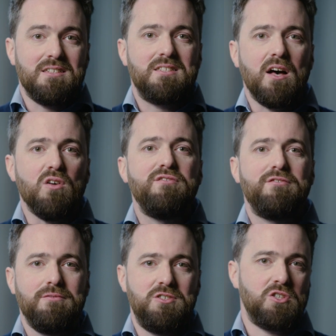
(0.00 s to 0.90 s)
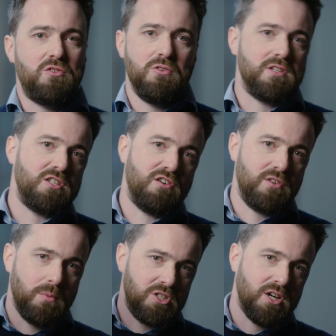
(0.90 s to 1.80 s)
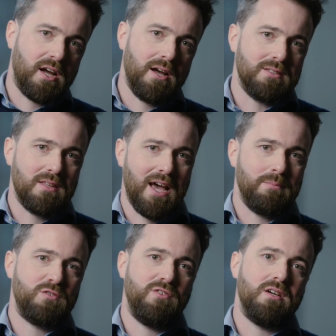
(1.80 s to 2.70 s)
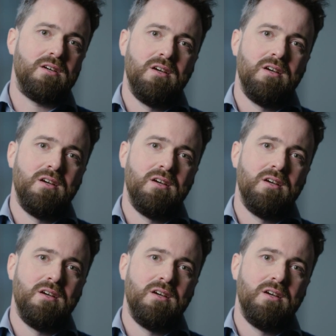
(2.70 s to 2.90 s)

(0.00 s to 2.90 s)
itself just through the stuff that we chuck out into the atmosphere,